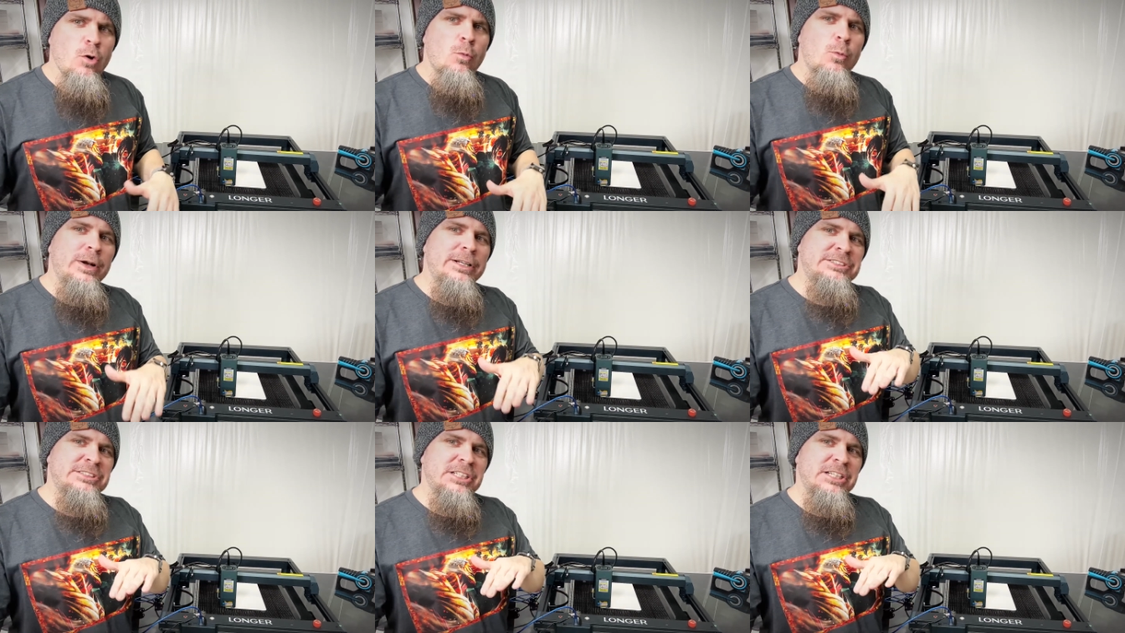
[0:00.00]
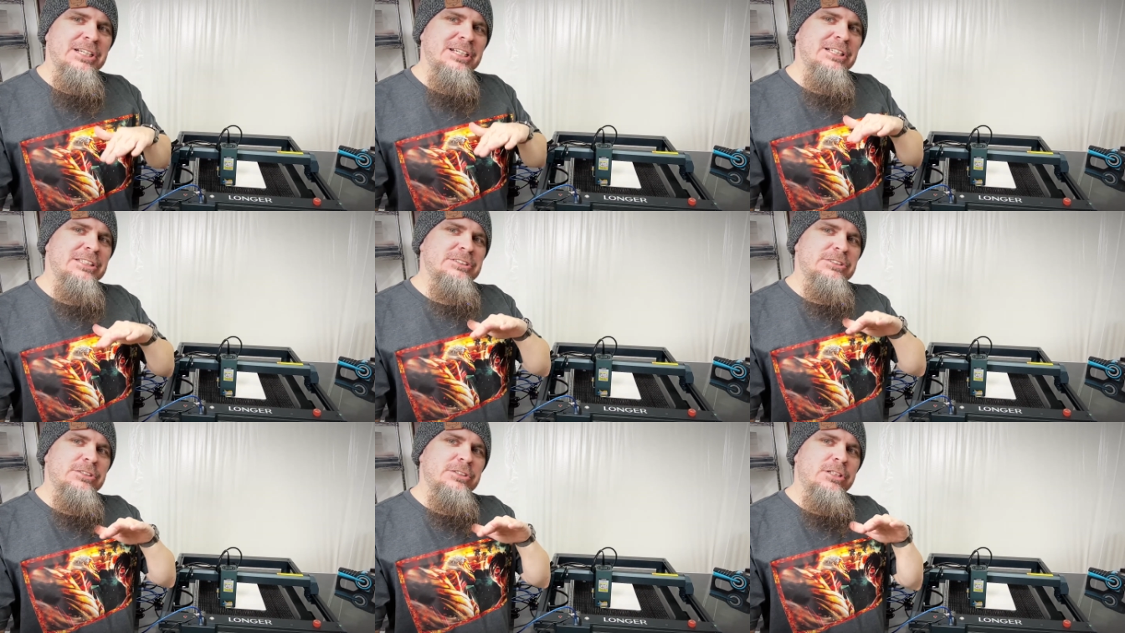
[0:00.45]
which
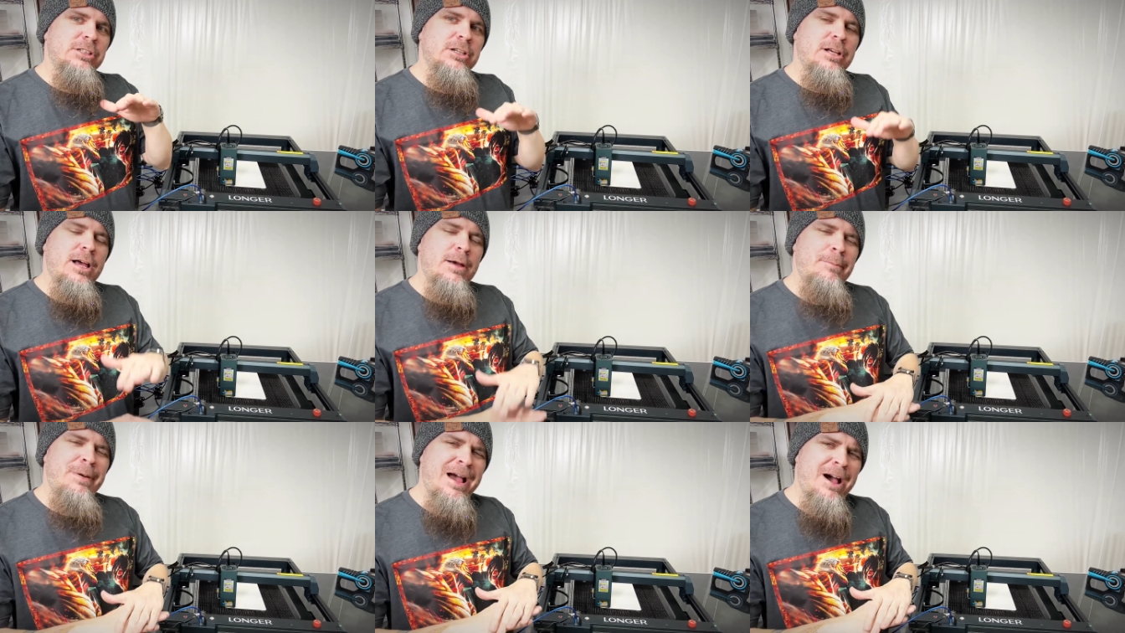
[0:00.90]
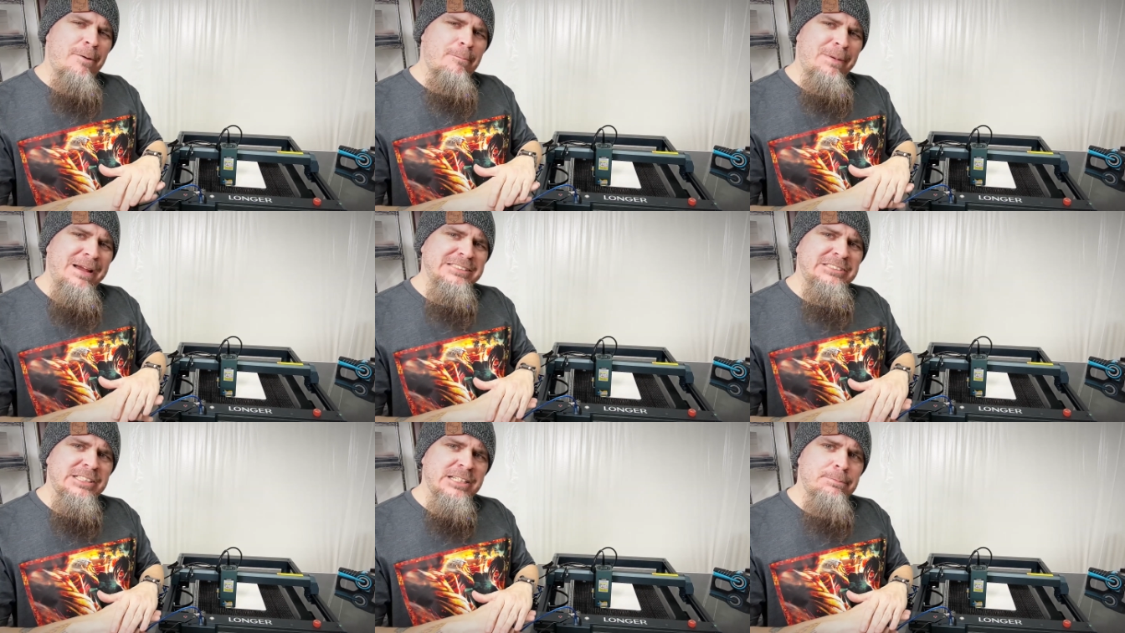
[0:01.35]
is pow
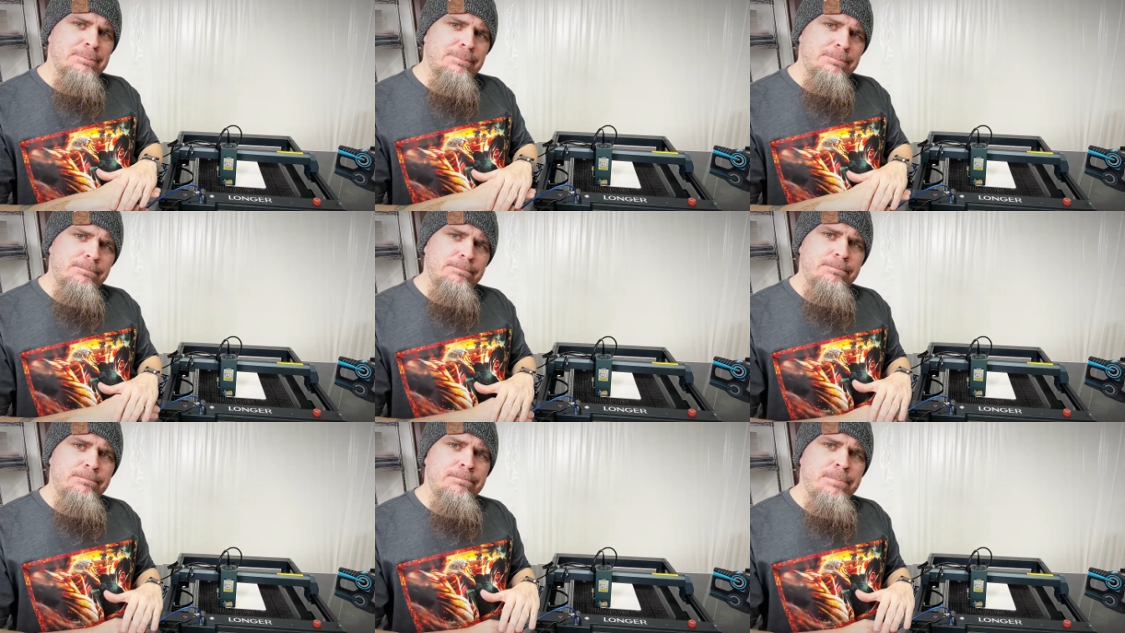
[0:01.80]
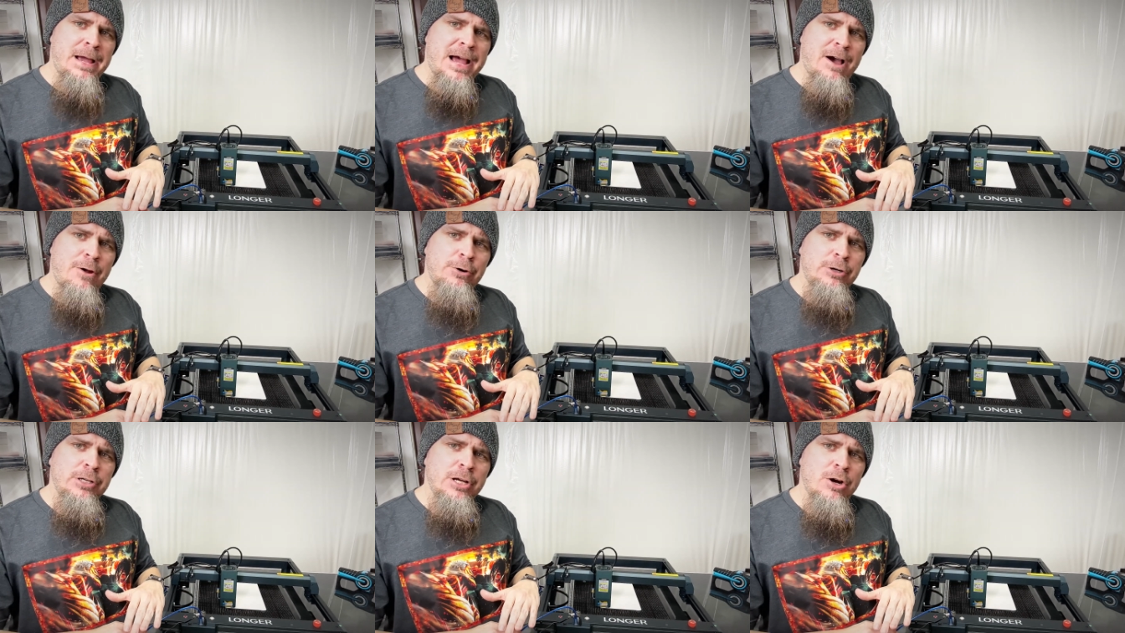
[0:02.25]
basically
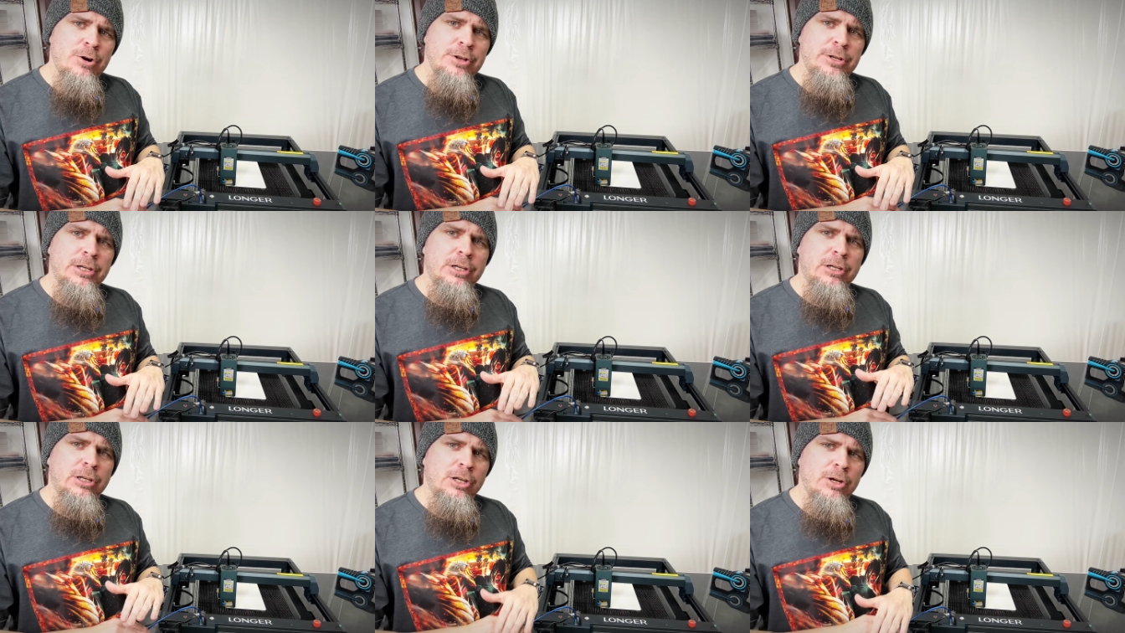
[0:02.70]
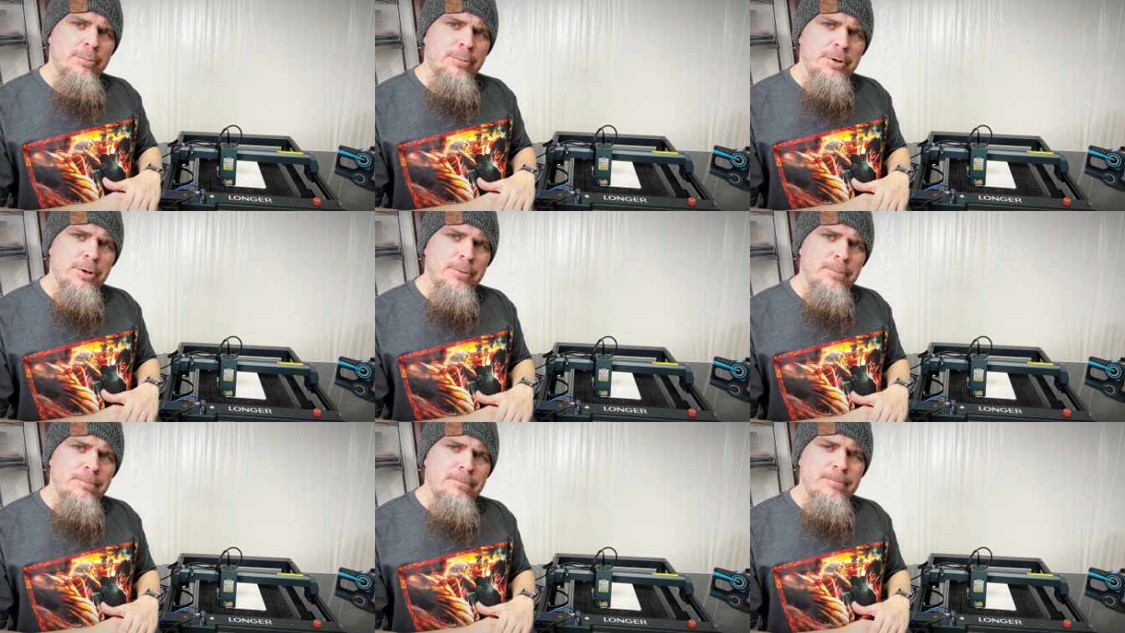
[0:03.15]
powder-coated
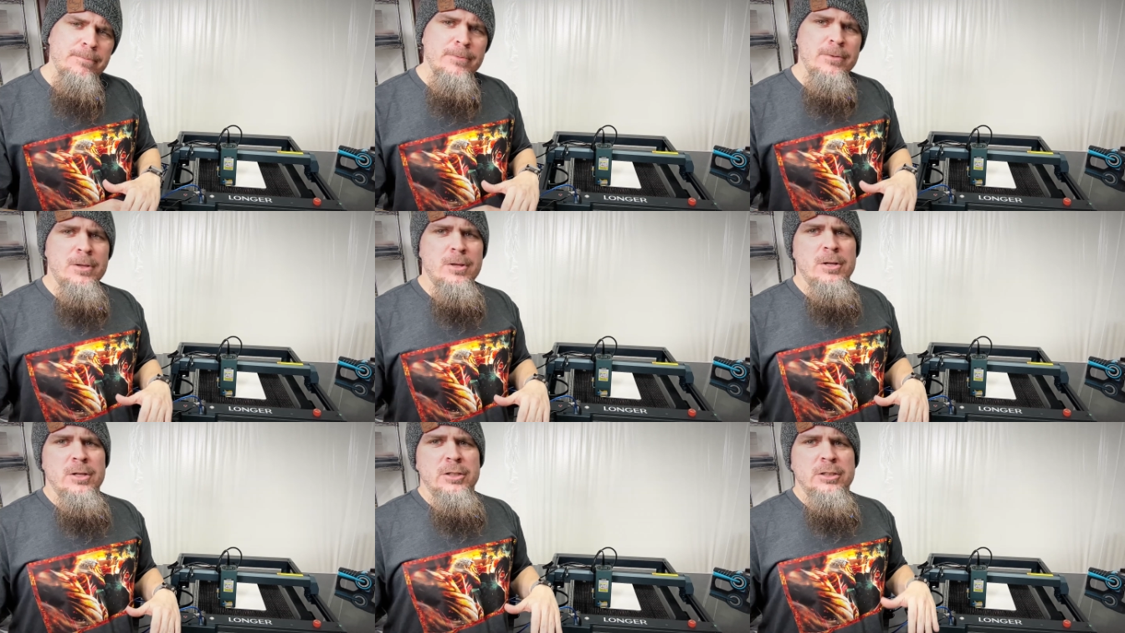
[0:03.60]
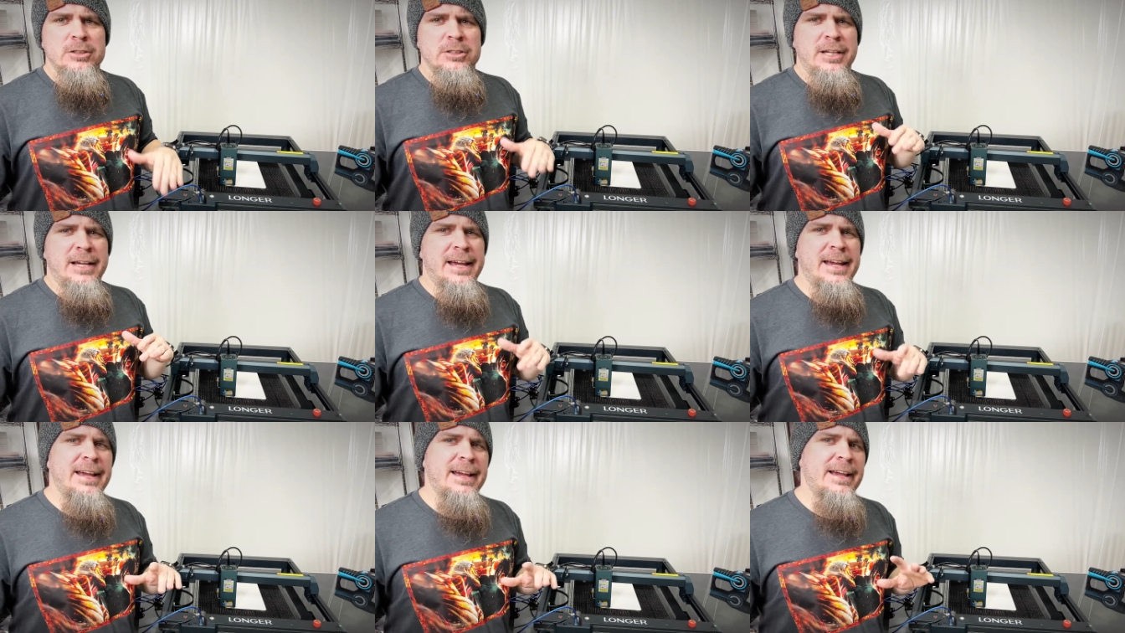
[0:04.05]
aluminum.
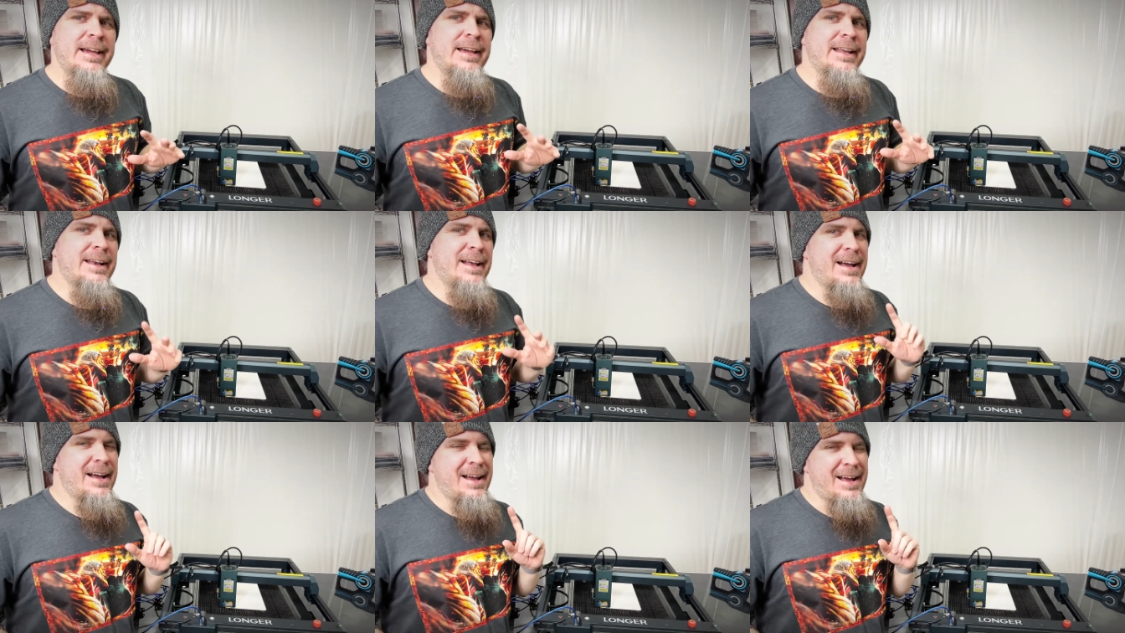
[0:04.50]
And